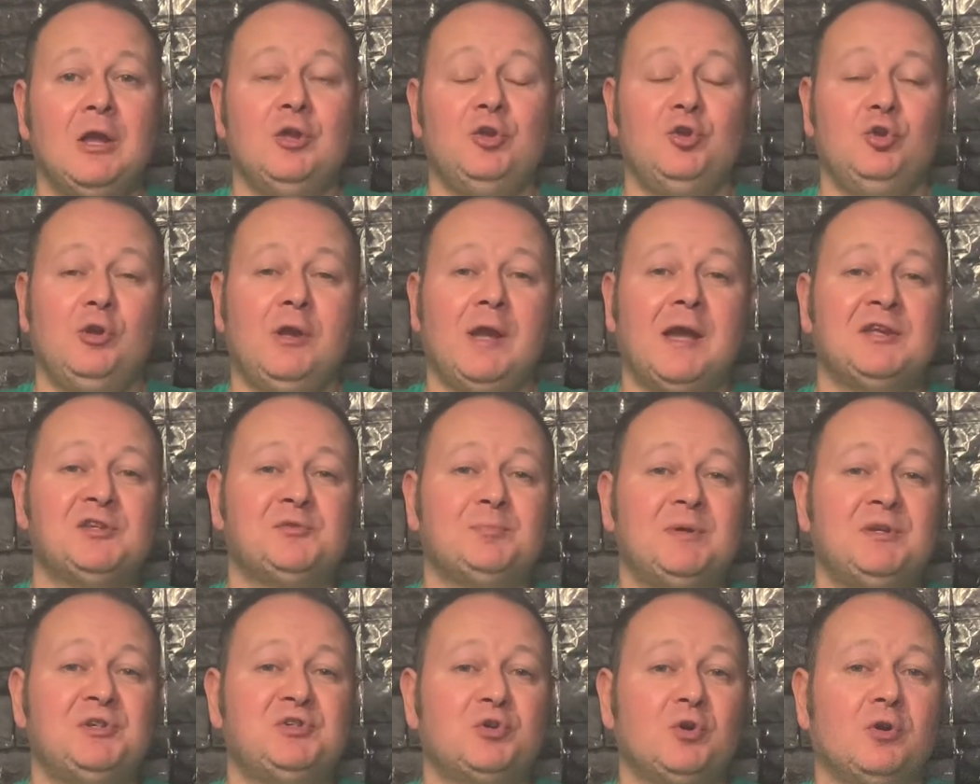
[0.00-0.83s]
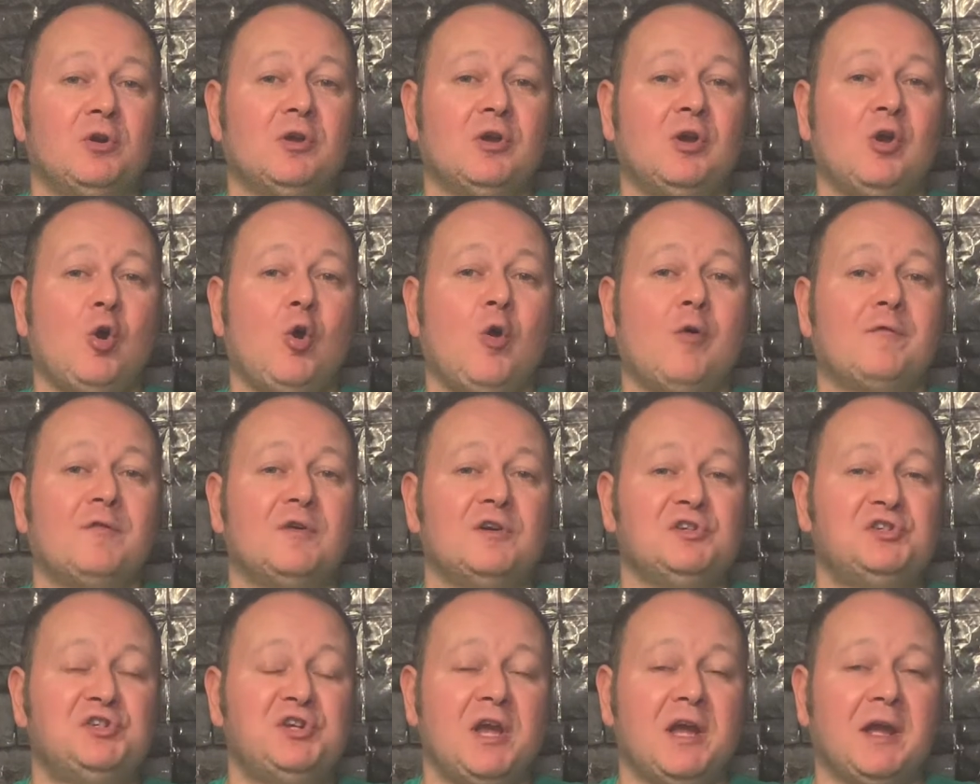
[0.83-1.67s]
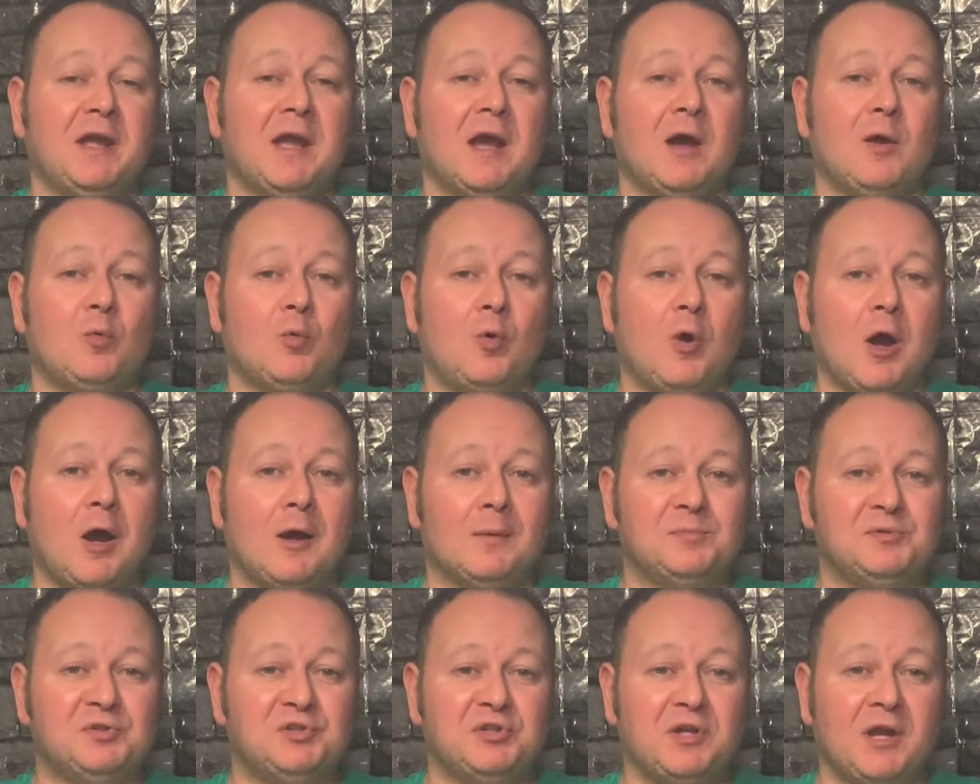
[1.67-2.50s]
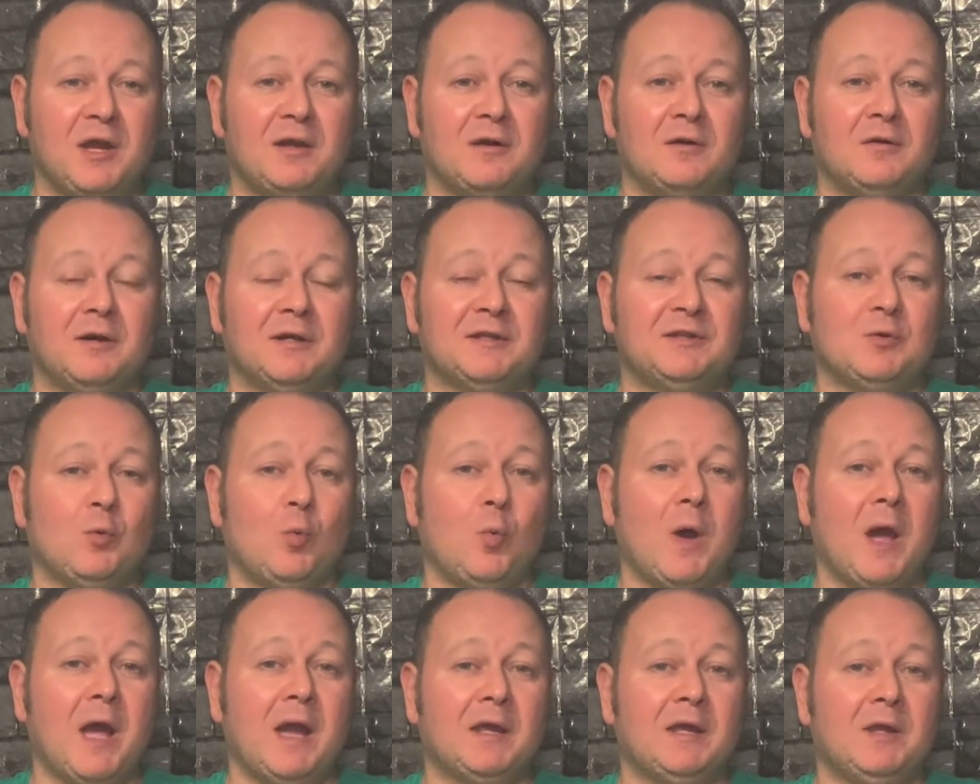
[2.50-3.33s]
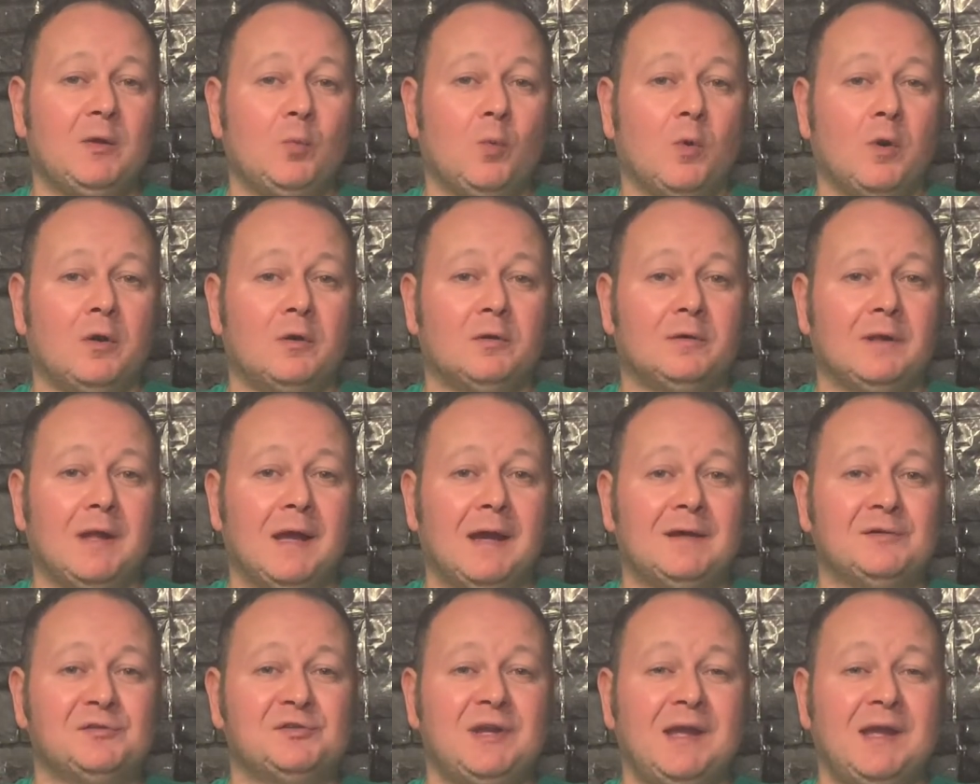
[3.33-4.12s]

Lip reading: You guys be sure to go over and check out Rob's channel at the Wacky World Lounge.